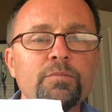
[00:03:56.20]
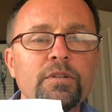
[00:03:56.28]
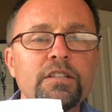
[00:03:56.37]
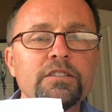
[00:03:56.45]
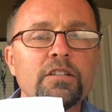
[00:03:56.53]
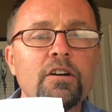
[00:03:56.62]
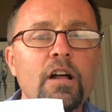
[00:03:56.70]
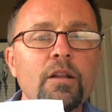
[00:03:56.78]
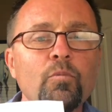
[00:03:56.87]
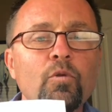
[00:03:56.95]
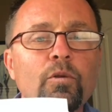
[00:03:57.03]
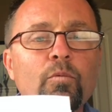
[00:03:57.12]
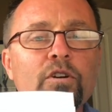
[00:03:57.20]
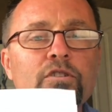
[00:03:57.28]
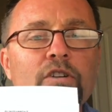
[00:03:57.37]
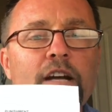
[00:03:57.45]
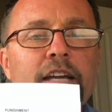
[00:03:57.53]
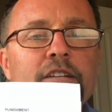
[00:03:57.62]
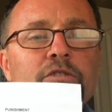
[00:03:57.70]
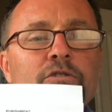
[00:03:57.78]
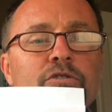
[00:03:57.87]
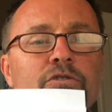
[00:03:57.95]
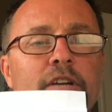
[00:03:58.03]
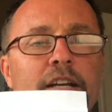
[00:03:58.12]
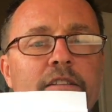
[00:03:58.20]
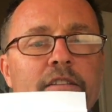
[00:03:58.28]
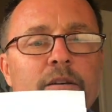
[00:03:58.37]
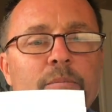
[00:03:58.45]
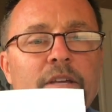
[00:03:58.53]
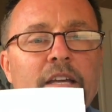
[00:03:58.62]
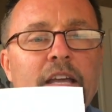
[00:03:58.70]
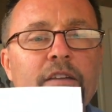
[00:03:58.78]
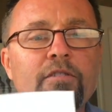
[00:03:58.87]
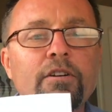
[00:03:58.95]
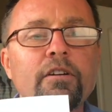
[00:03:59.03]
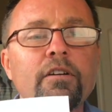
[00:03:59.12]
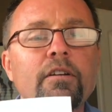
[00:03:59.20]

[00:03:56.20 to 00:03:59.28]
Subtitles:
is a column where we're trying to strengthen a behavior,